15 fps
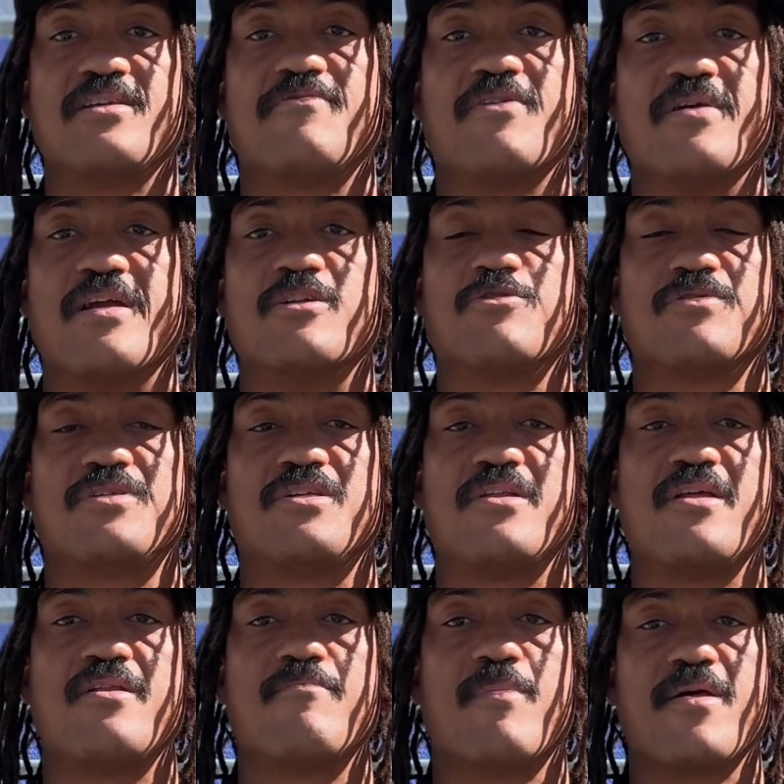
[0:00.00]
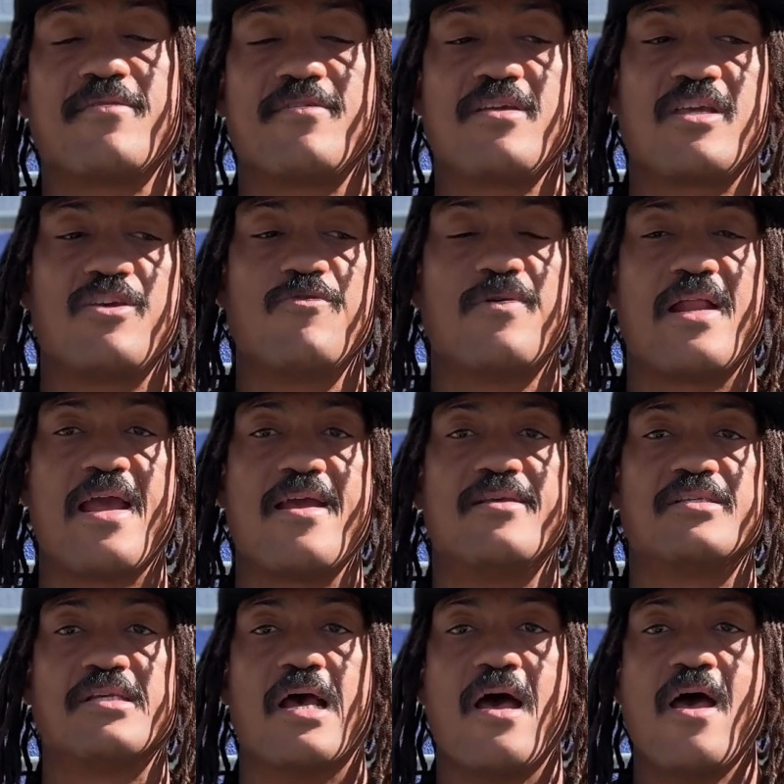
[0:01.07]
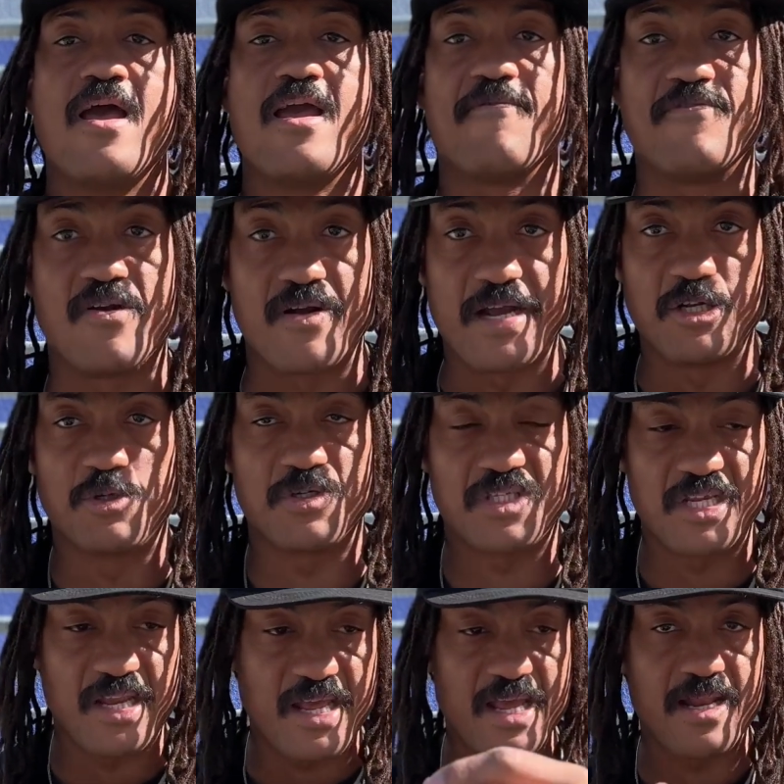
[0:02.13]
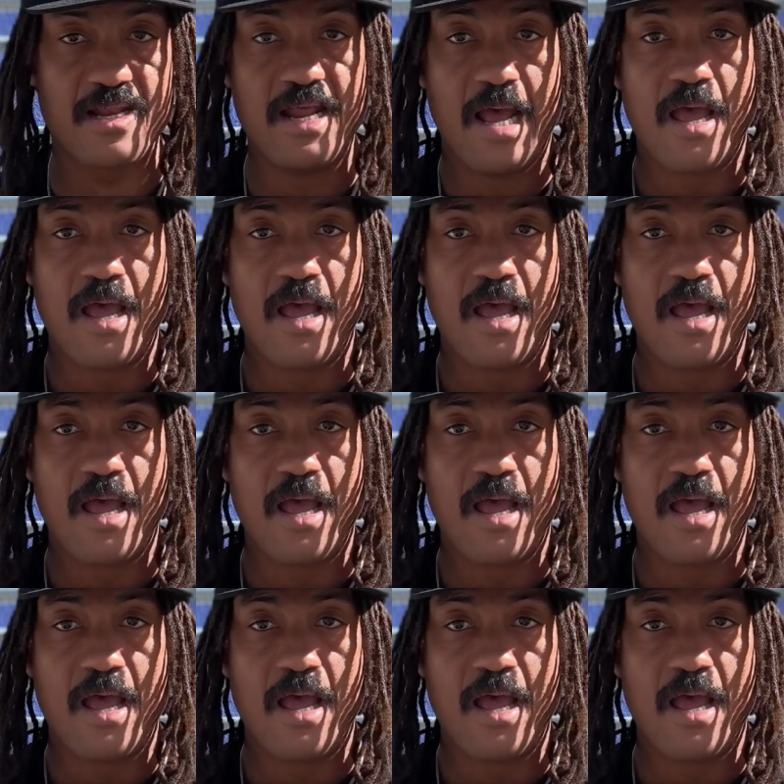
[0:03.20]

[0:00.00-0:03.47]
if you're interested in monthly Q&As, if you're interested in